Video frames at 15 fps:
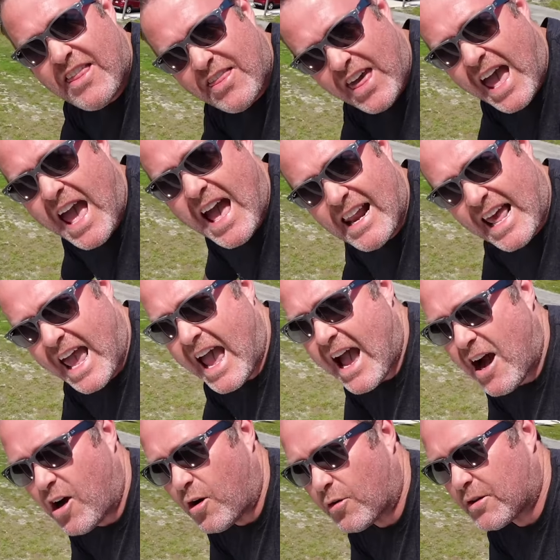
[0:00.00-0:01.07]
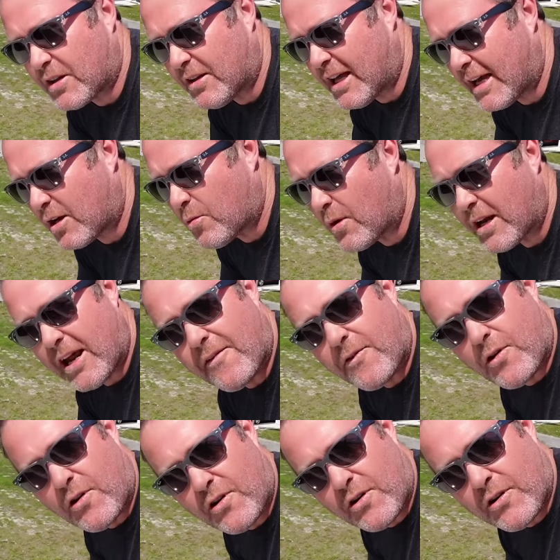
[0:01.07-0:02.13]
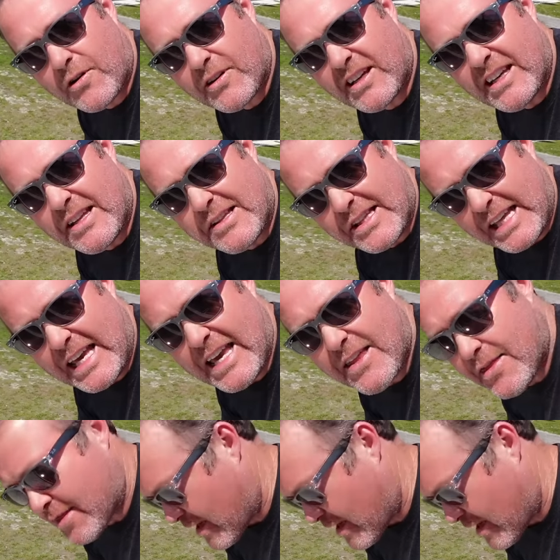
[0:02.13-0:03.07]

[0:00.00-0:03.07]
that out, like whatever is in